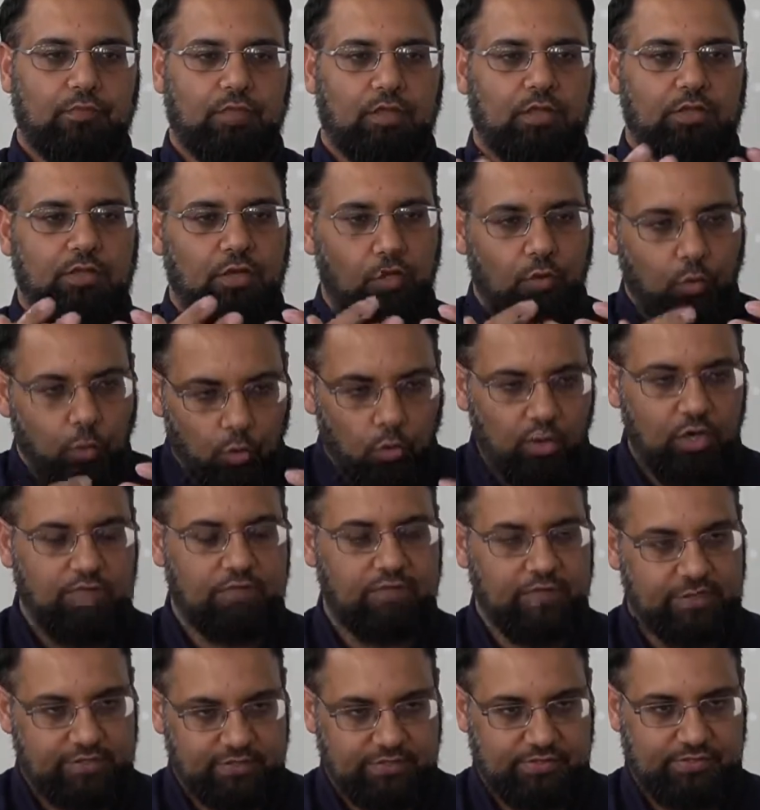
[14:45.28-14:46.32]
All of
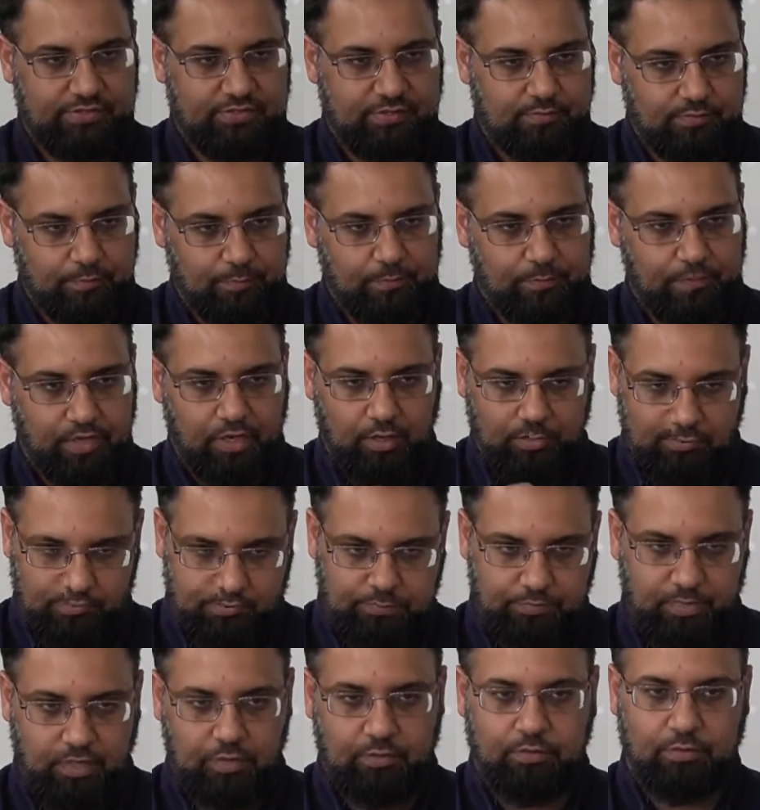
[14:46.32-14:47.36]
us, and
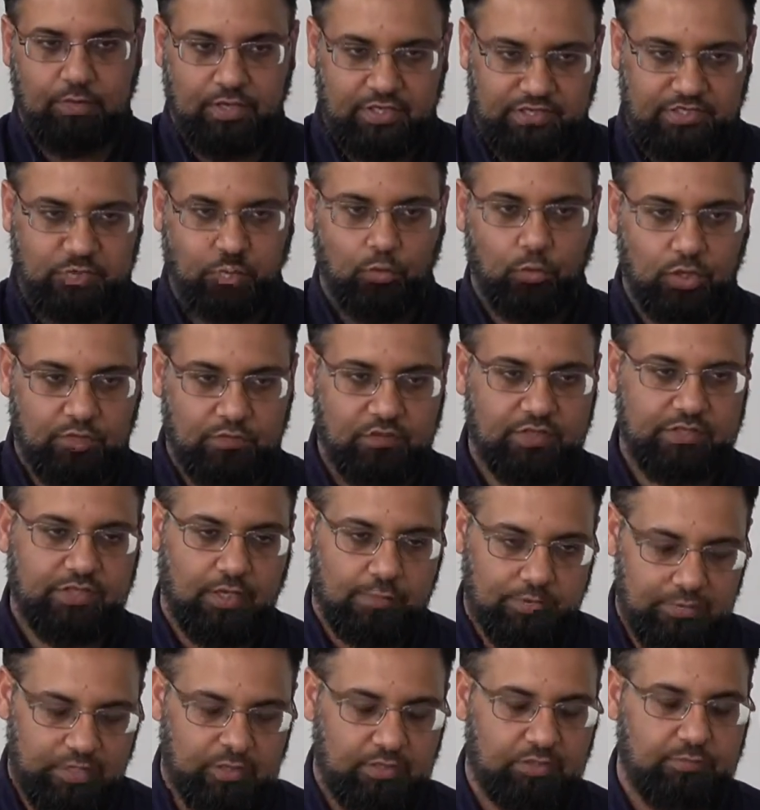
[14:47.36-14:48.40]
when I say all of us, I
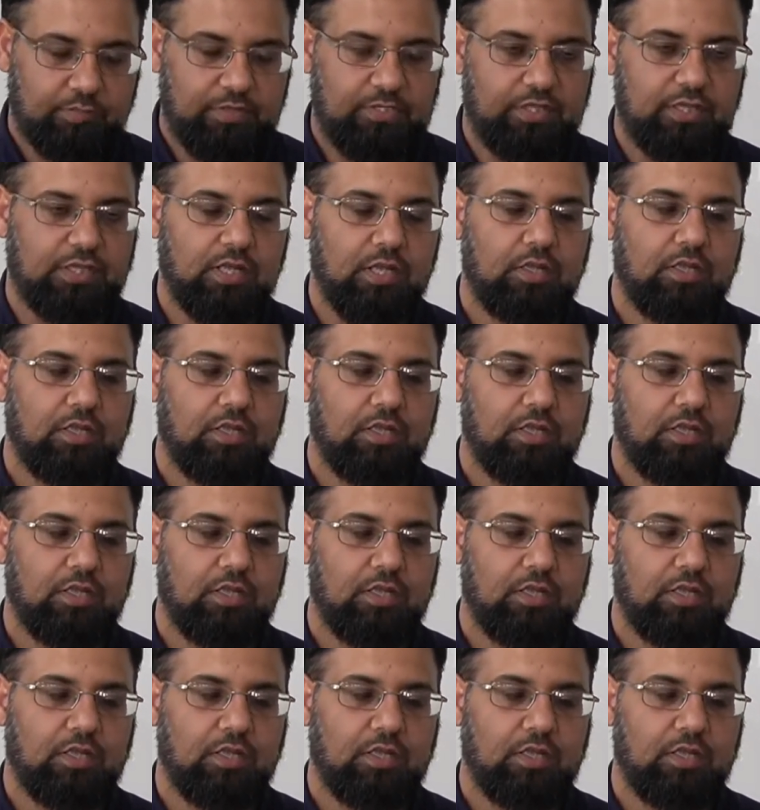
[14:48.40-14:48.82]
mean me